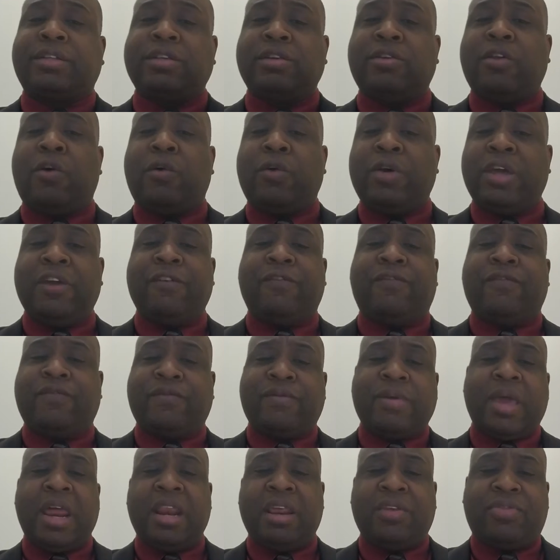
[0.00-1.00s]
if
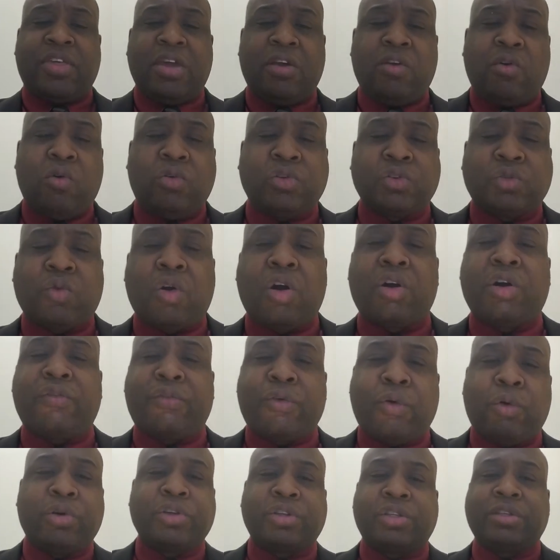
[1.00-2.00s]
anything goes wrong, of
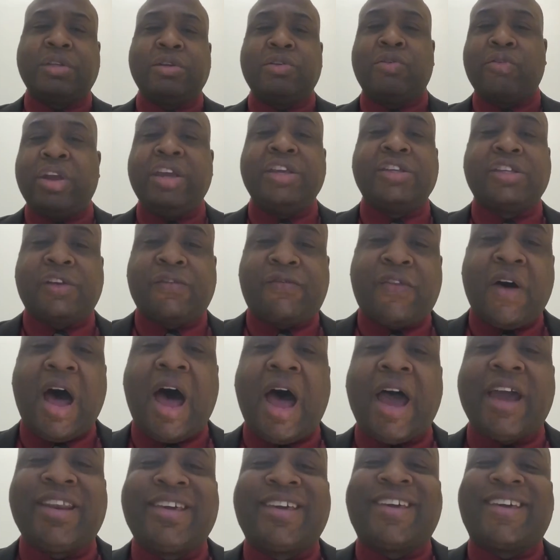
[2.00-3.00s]
course, you're easy to
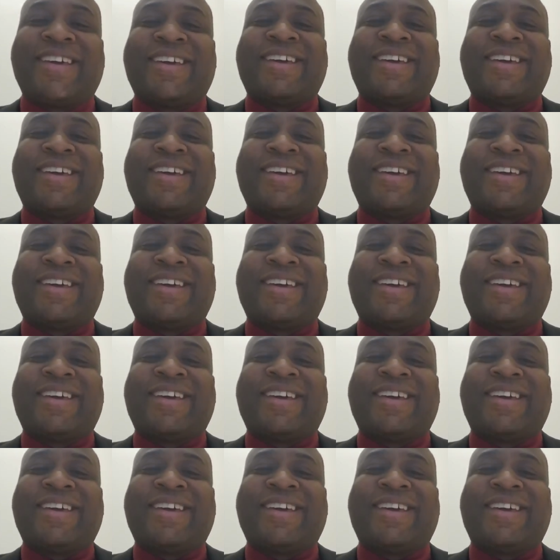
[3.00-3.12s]
find.